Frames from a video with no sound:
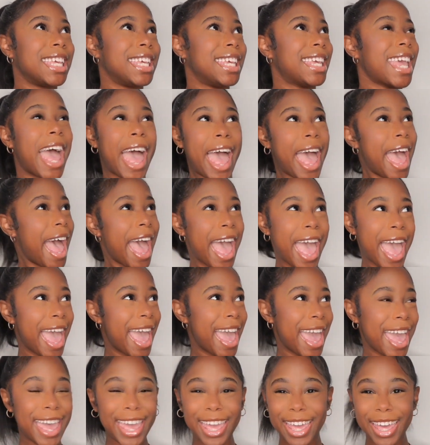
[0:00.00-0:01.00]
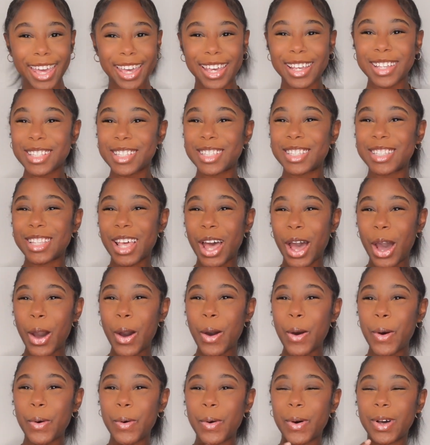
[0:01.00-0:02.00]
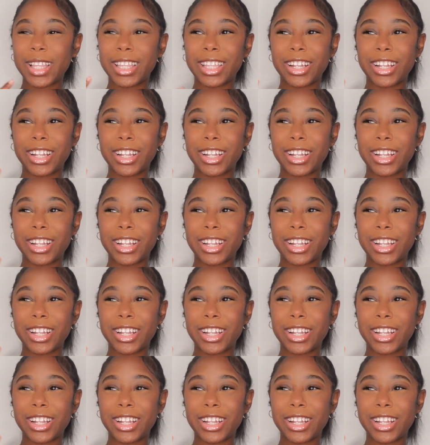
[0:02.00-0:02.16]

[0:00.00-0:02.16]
Yay! So